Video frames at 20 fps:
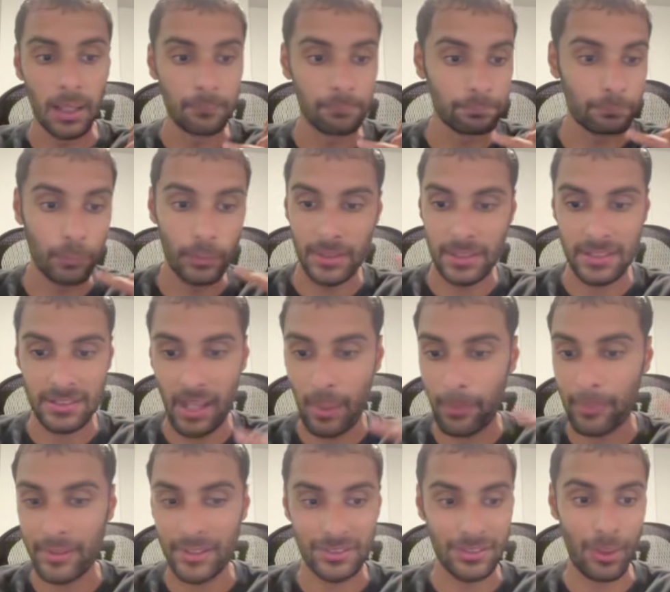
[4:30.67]
with this time
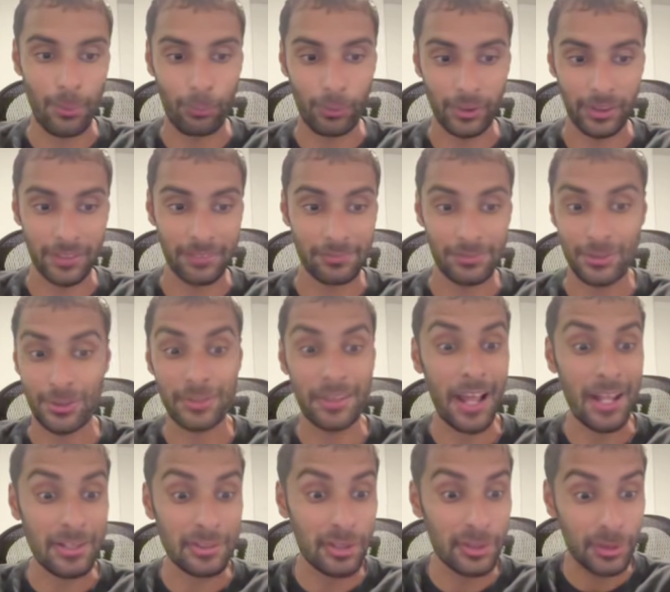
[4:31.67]
or this time work. So
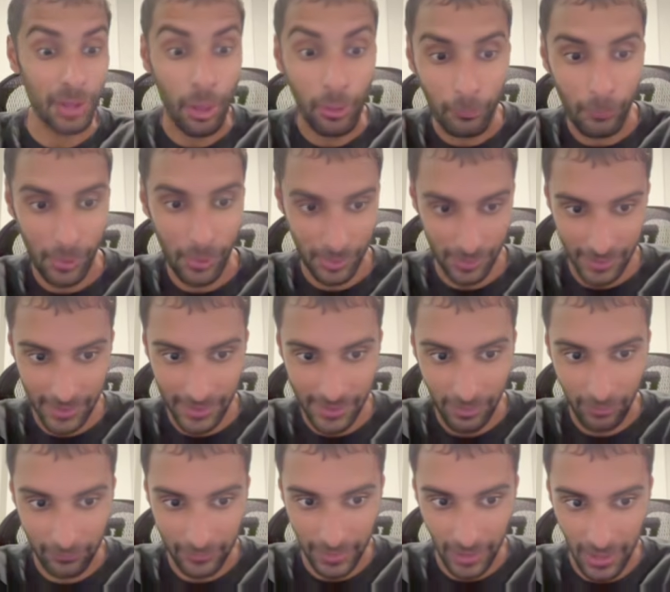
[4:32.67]
that's another way you can get
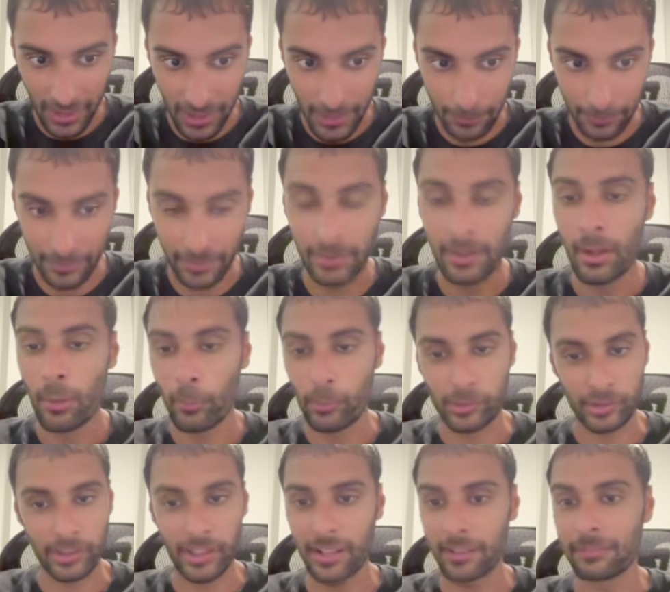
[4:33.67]
around the gatekeeper, which
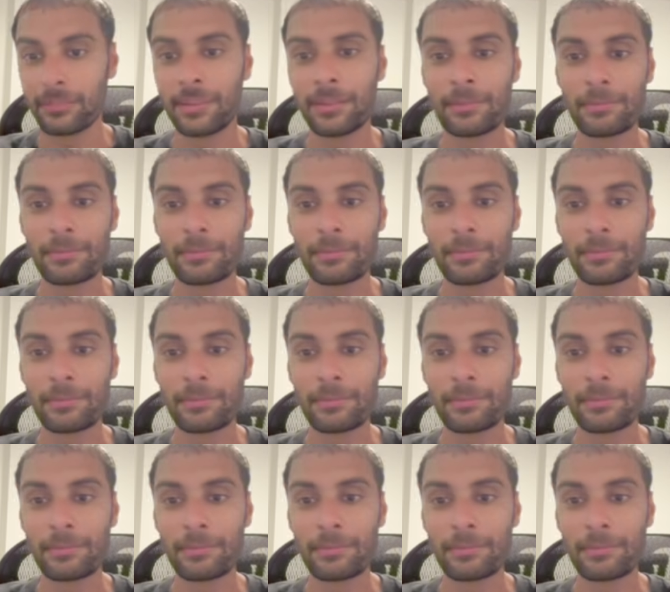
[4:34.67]
again,